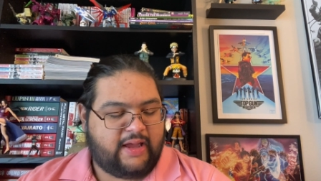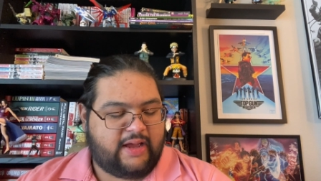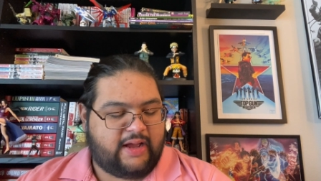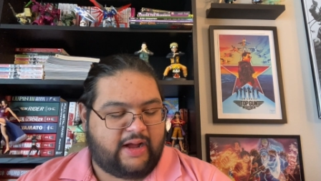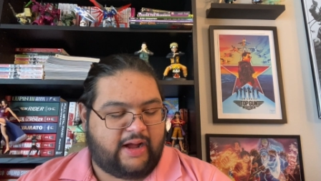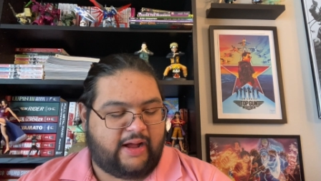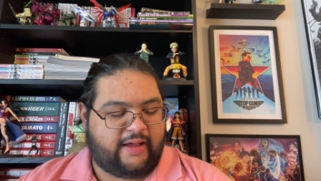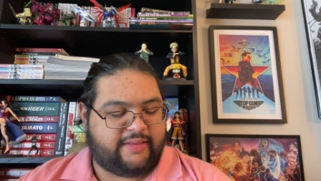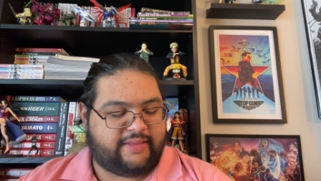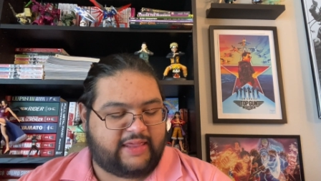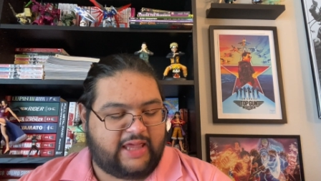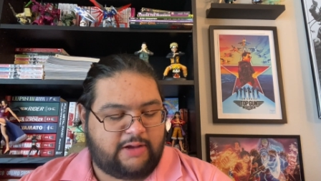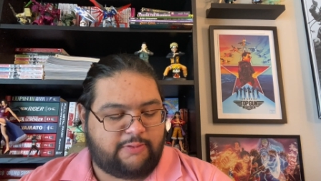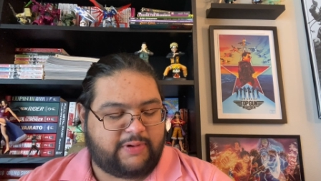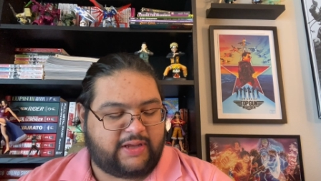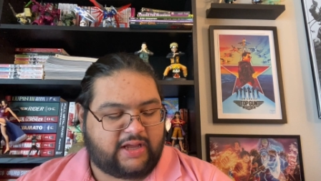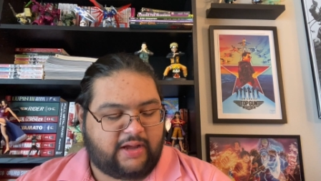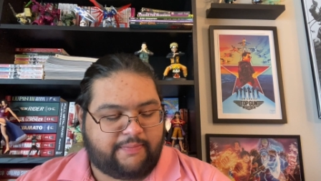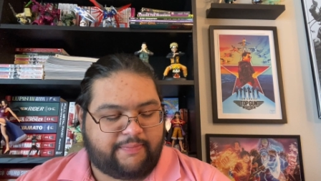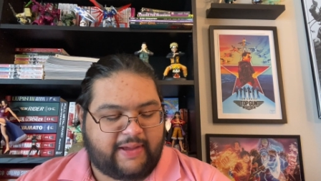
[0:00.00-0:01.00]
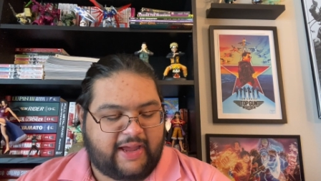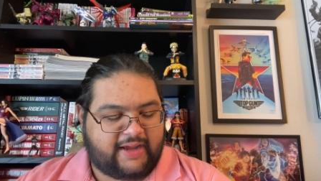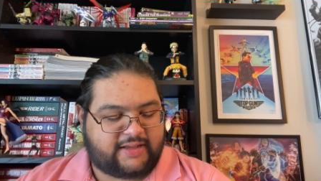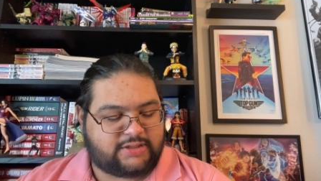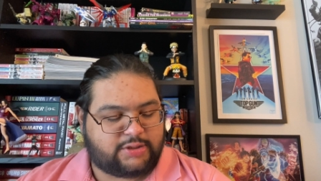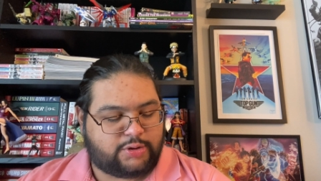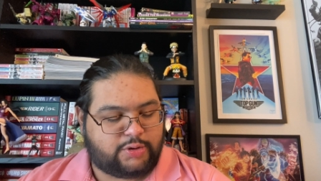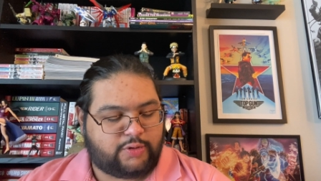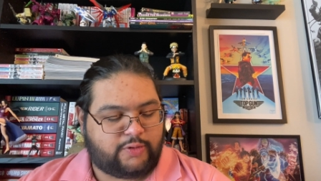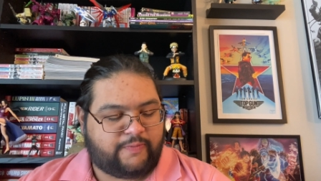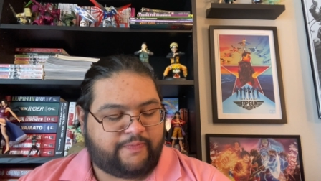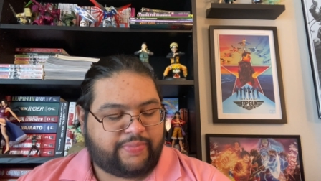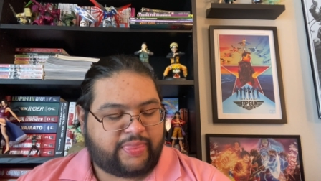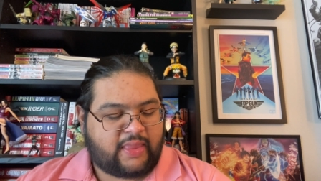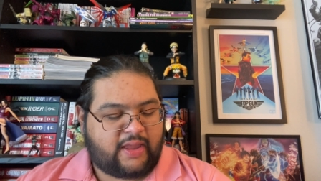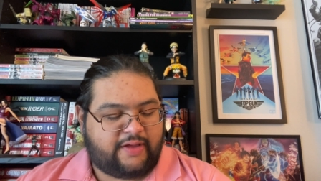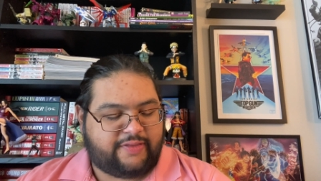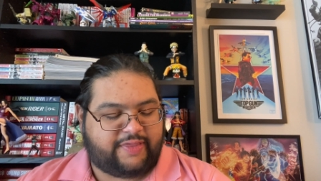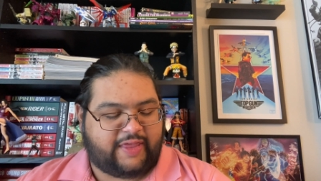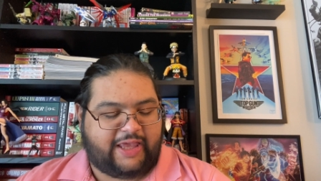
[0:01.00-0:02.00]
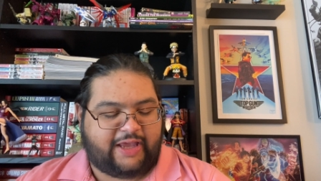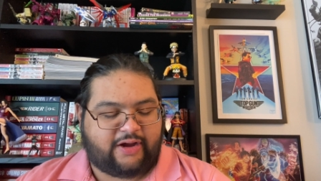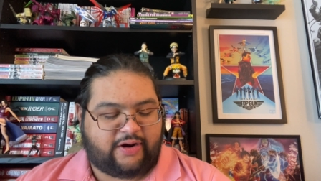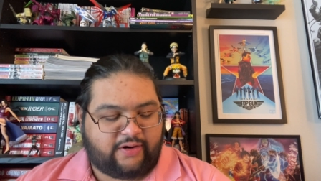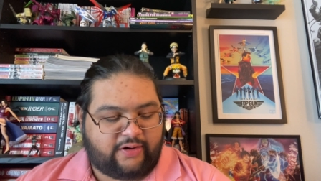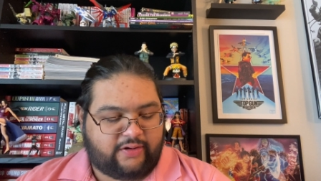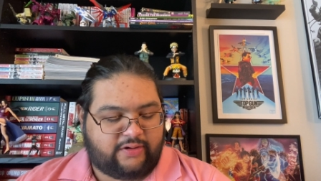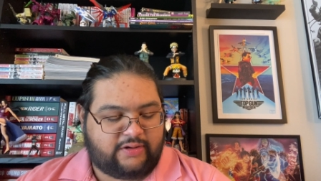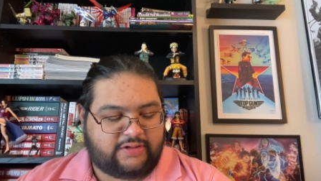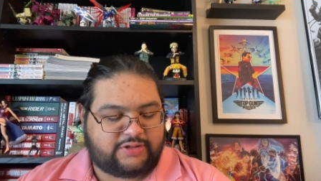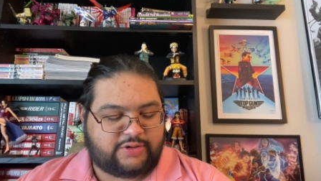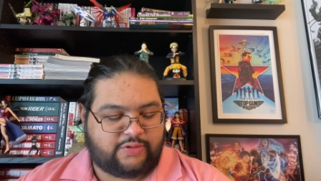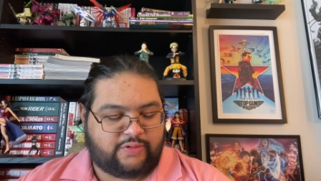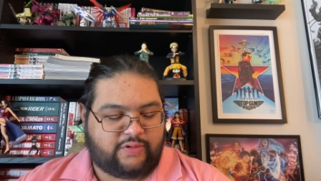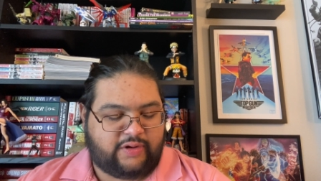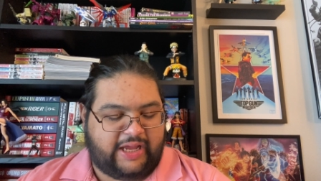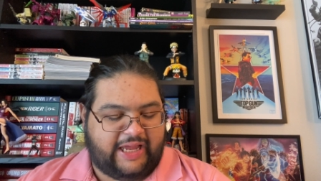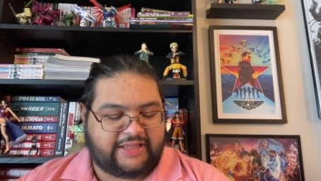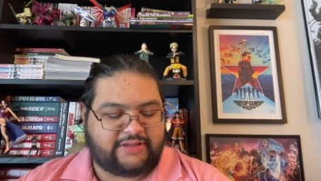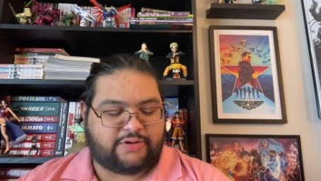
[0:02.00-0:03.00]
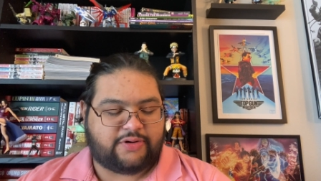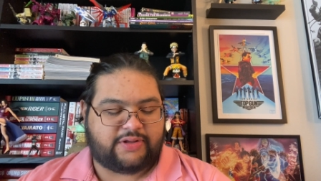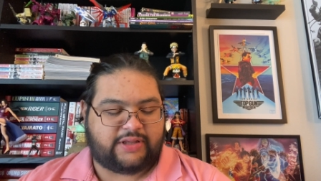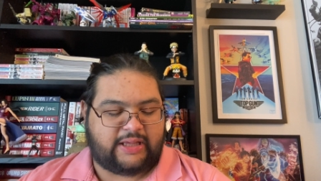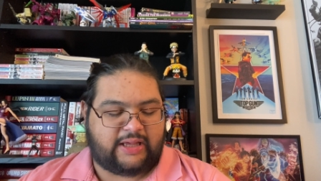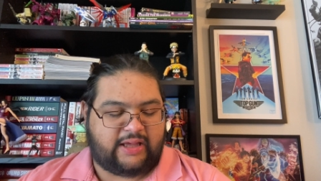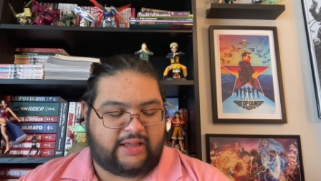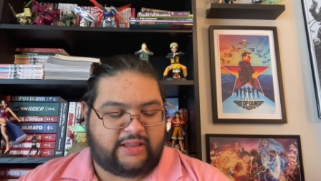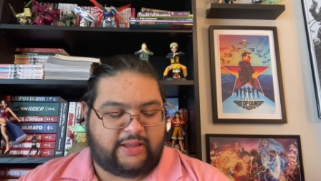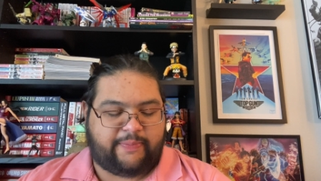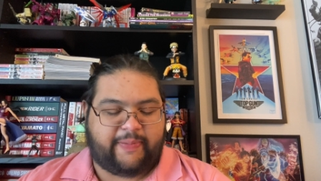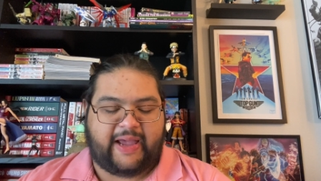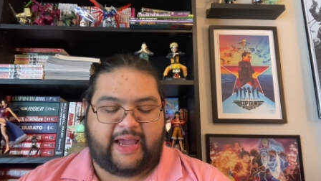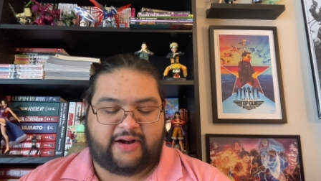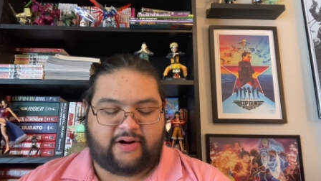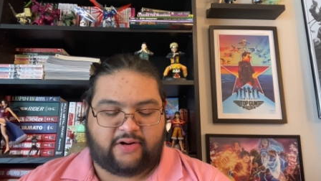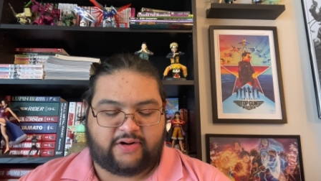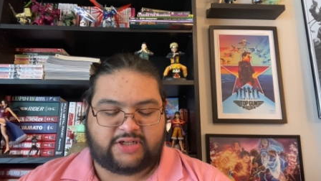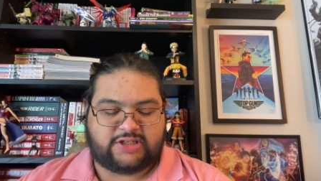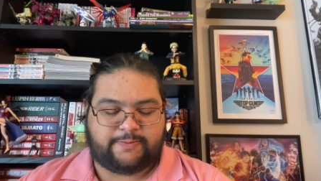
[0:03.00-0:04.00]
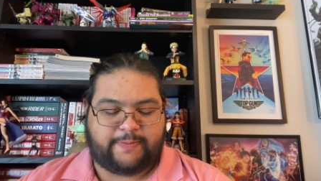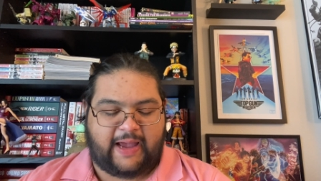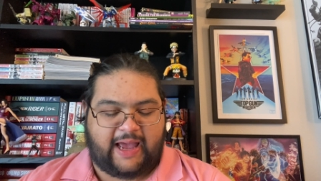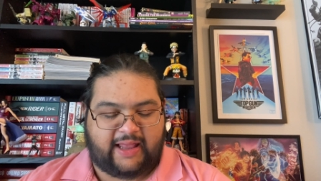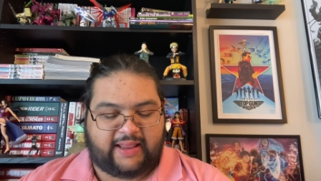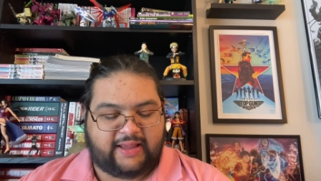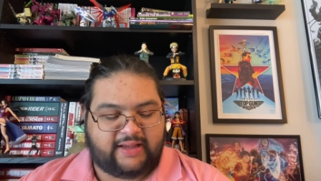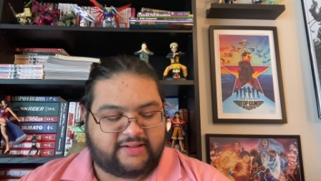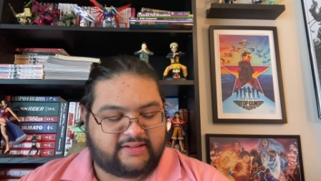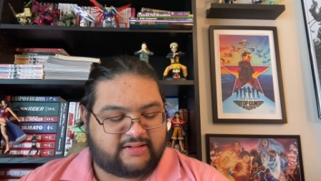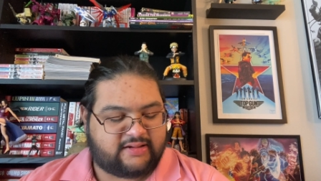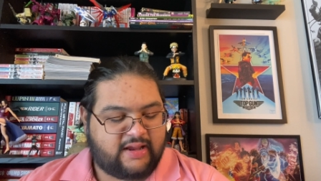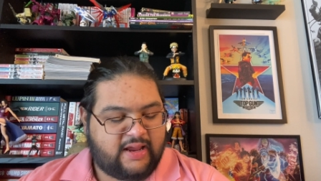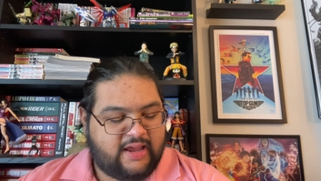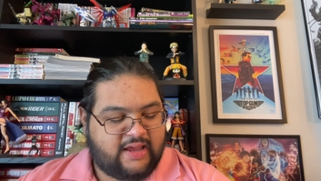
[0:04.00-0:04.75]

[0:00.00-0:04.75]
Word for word: Uh, then we come back to the girls who enter the, the Panarch's palace.